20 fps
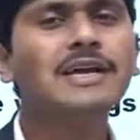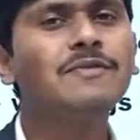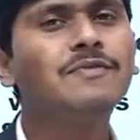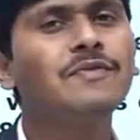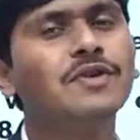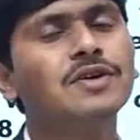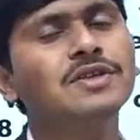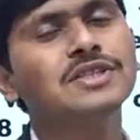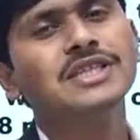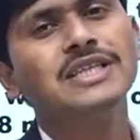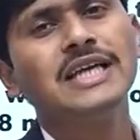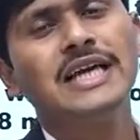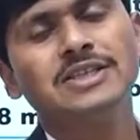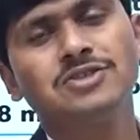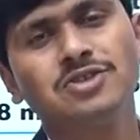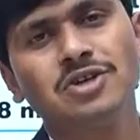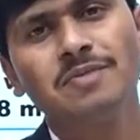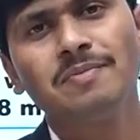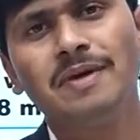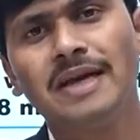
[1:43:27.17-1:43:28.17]
force is
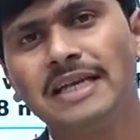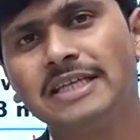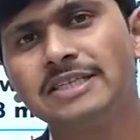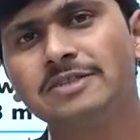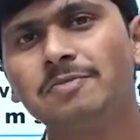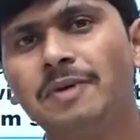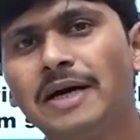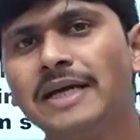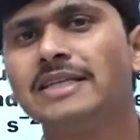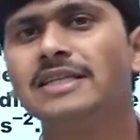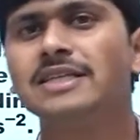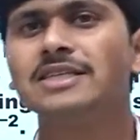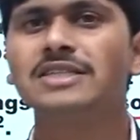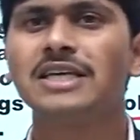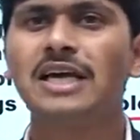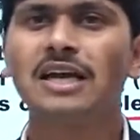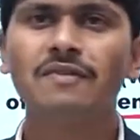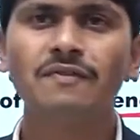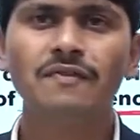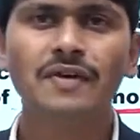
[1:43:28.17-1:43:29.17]
actually balanced by the
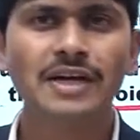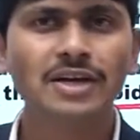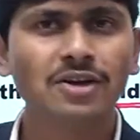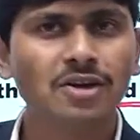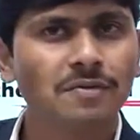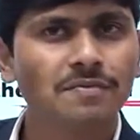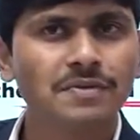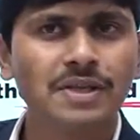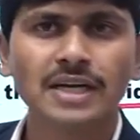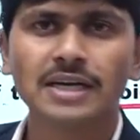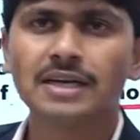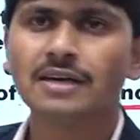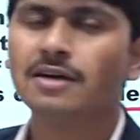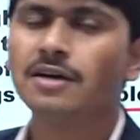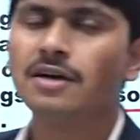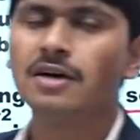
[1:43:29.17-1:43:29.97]
self weight of that